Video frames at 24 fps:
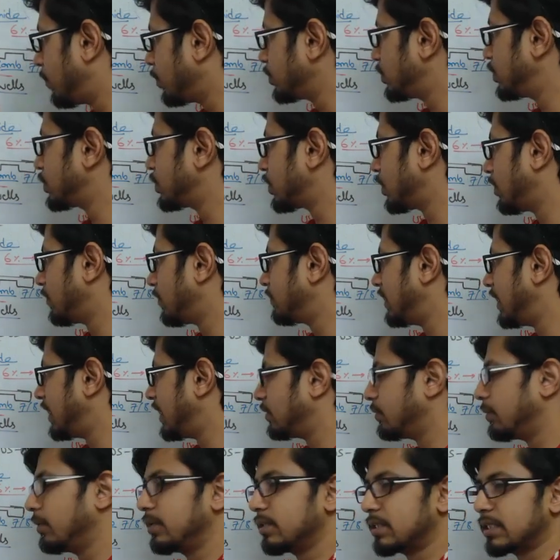position of the
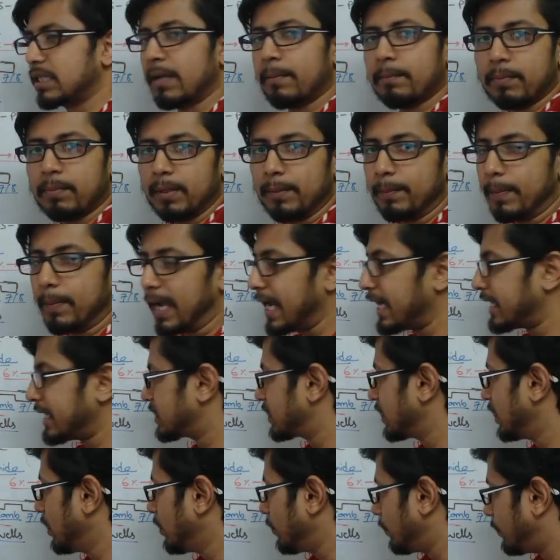unknown sample
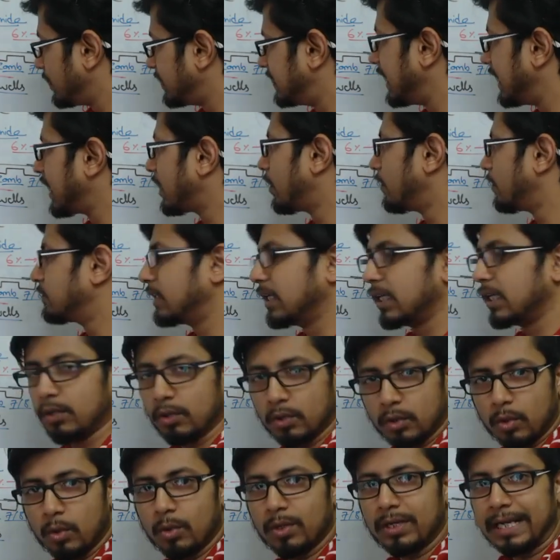bands with that of the
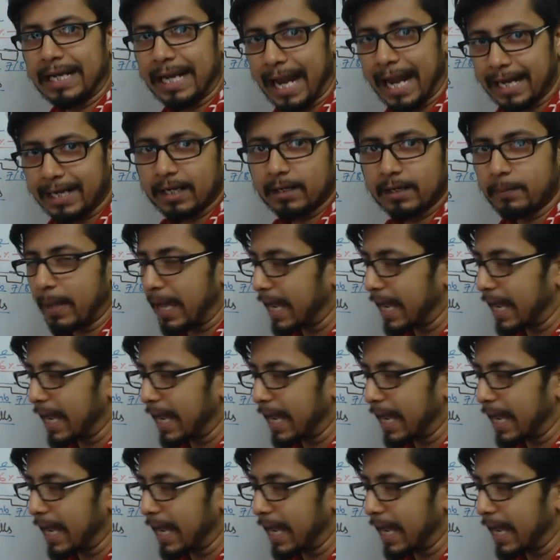known ladder